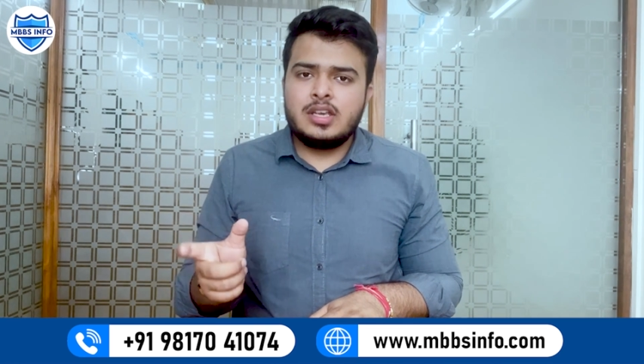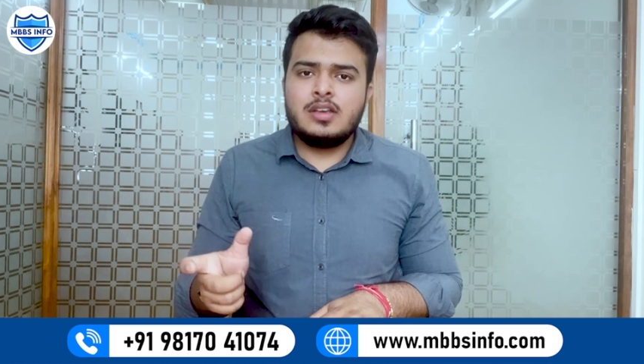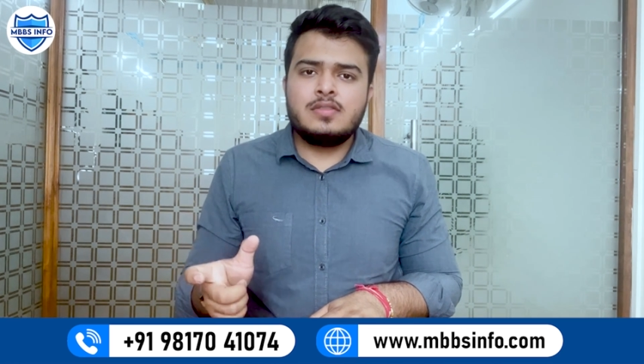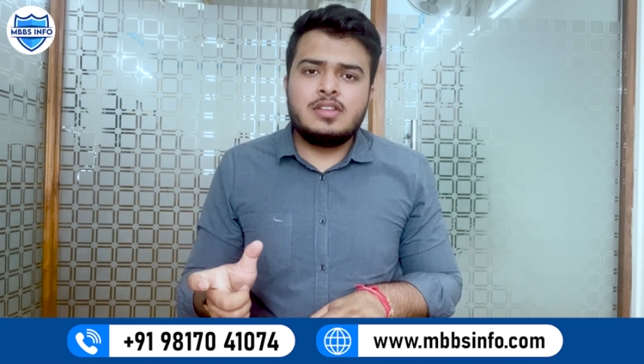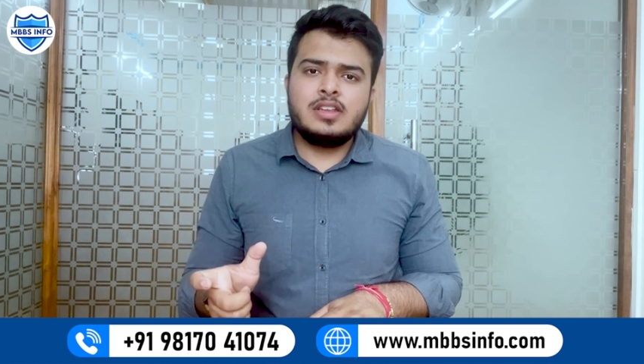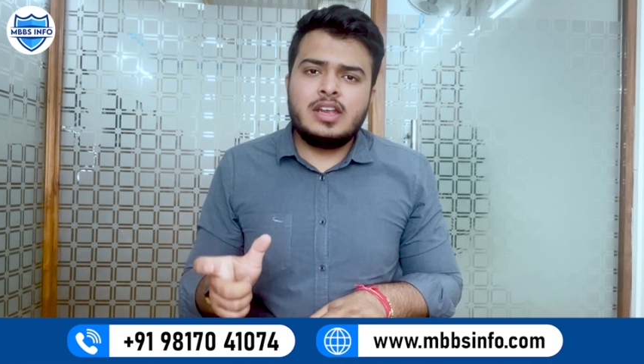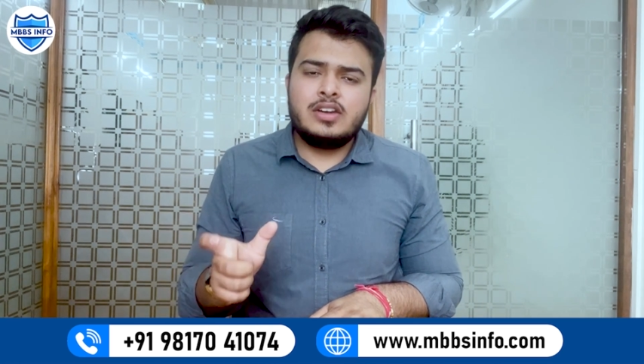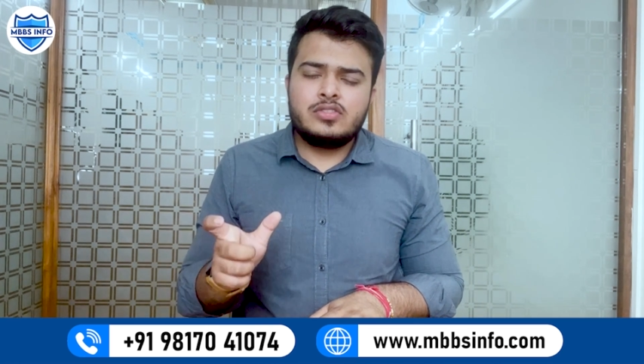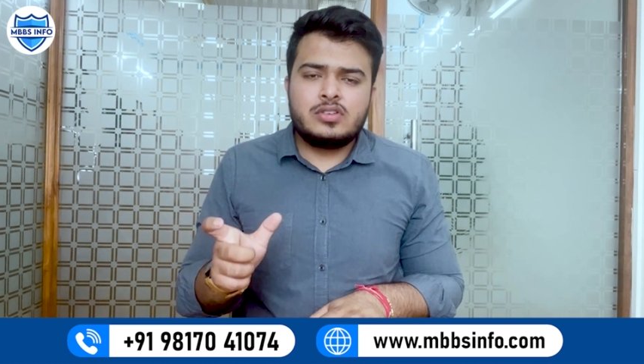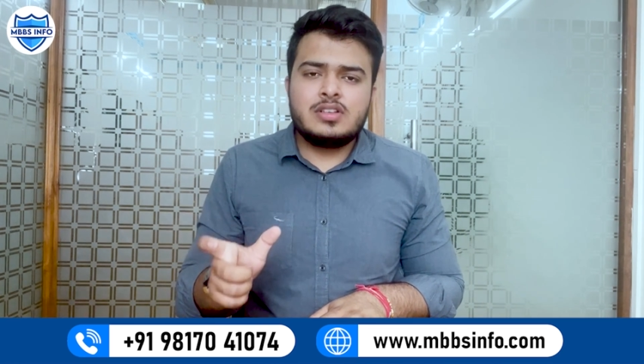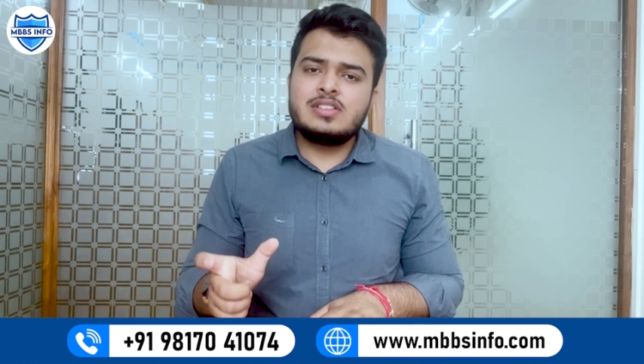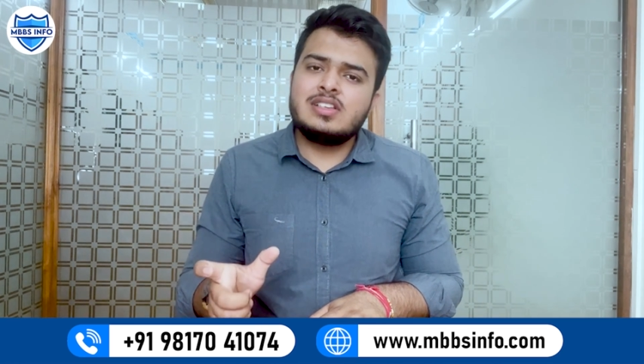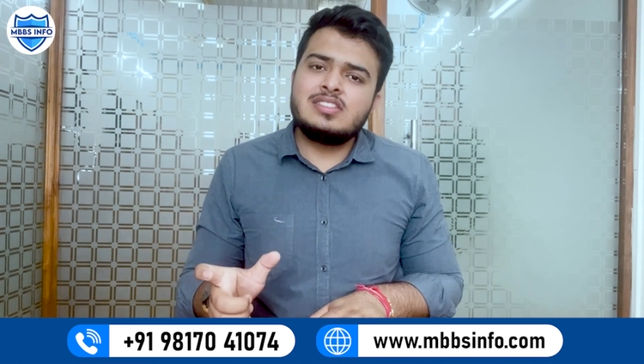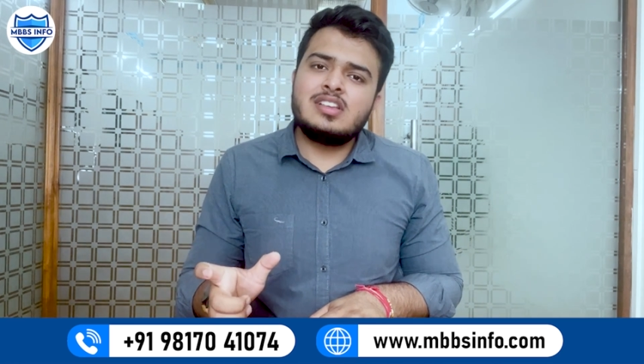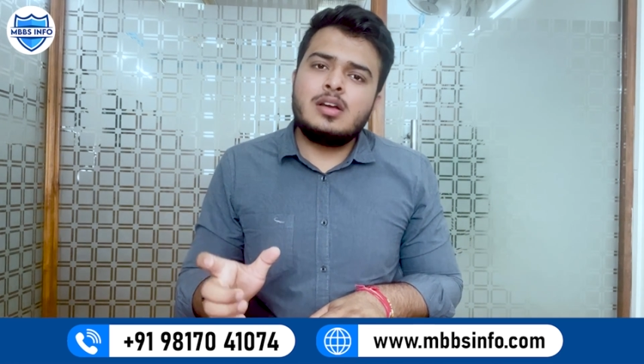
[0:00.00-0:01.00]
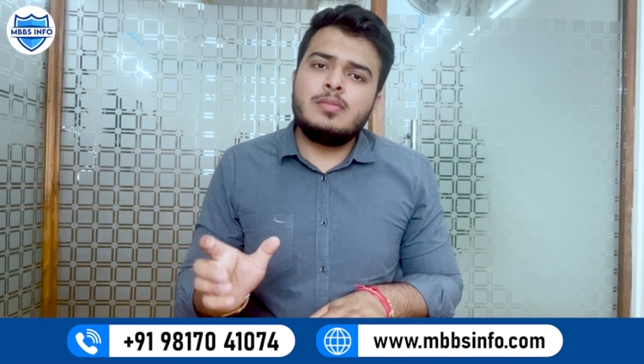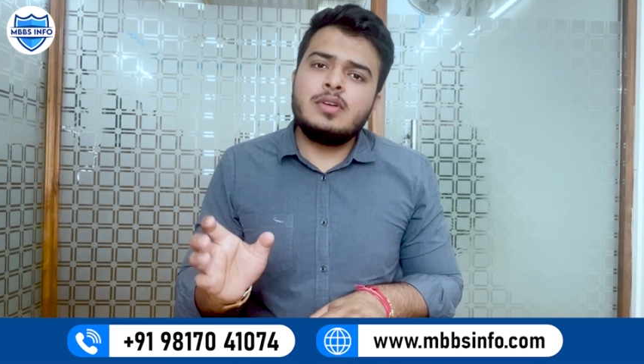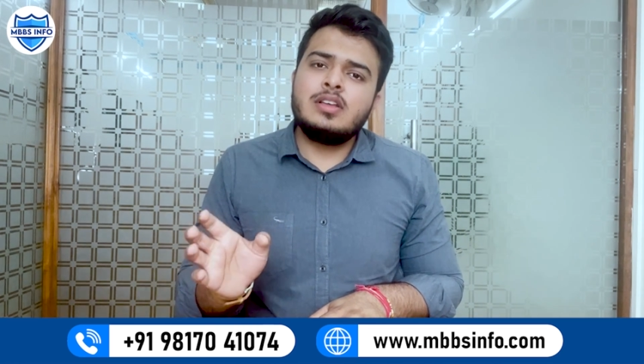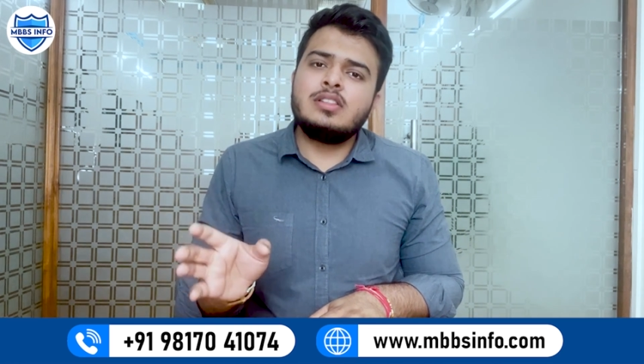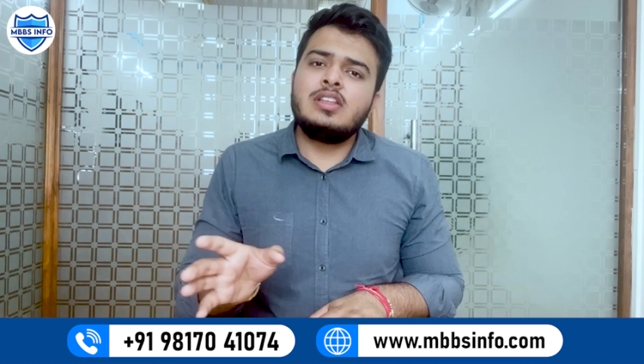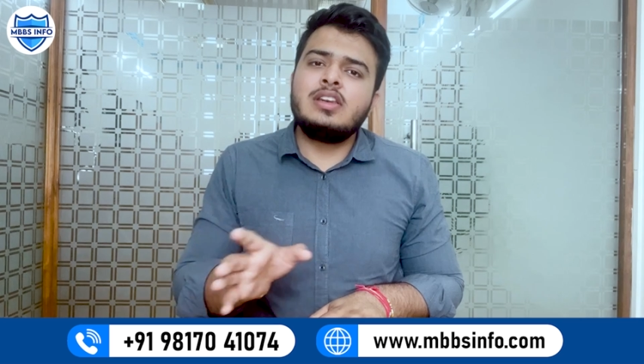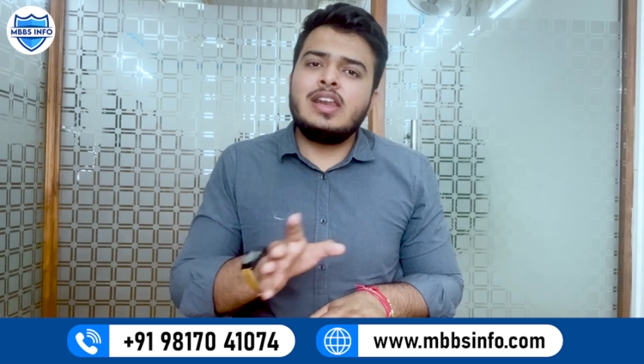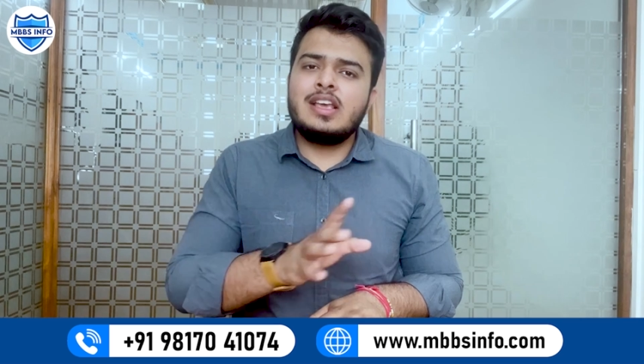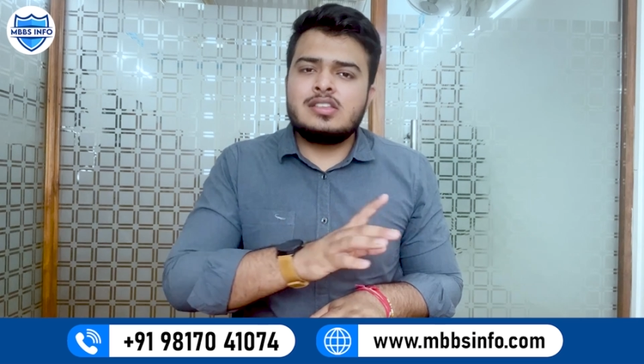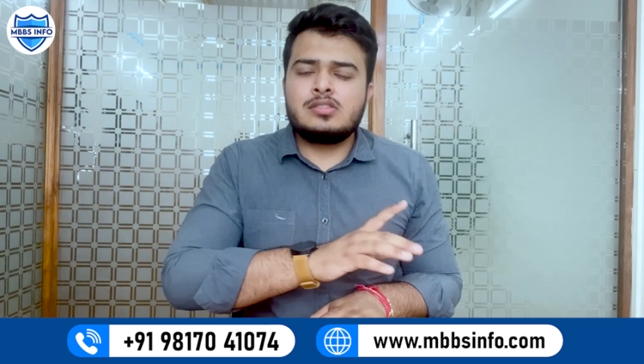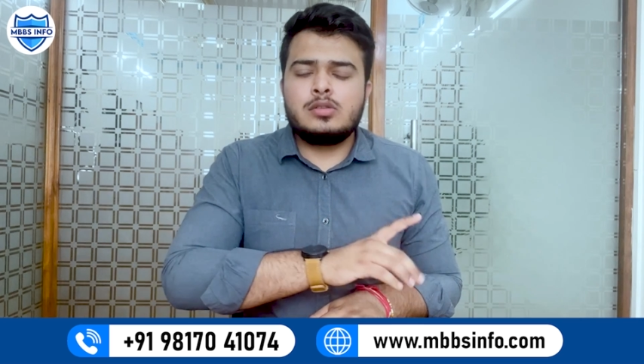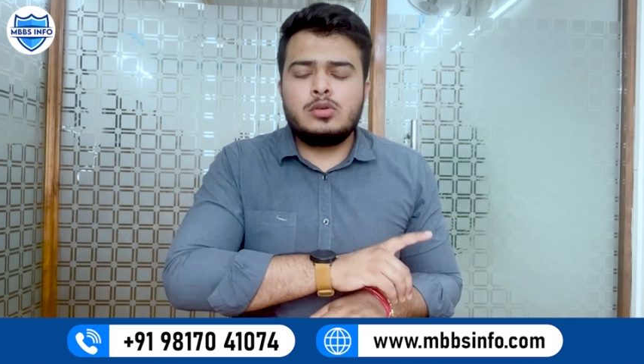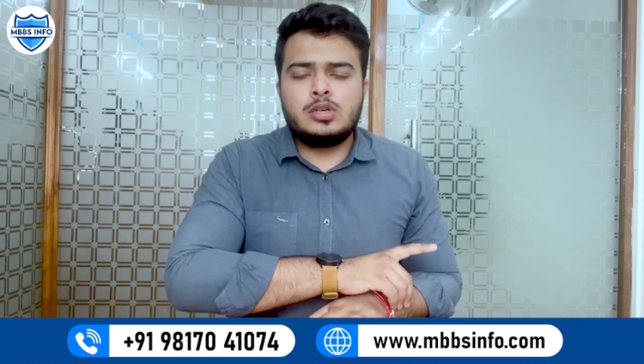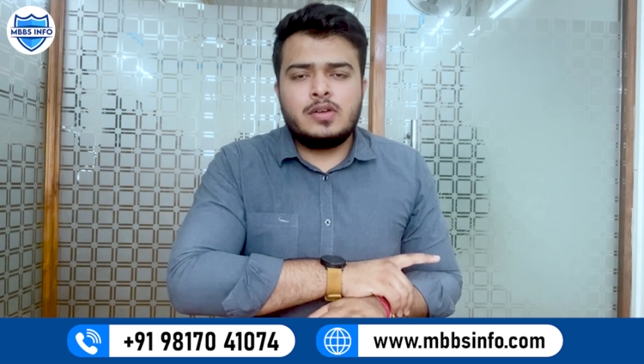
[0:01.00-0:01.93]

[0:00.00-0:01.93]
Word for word: give the entrance exam in the next slot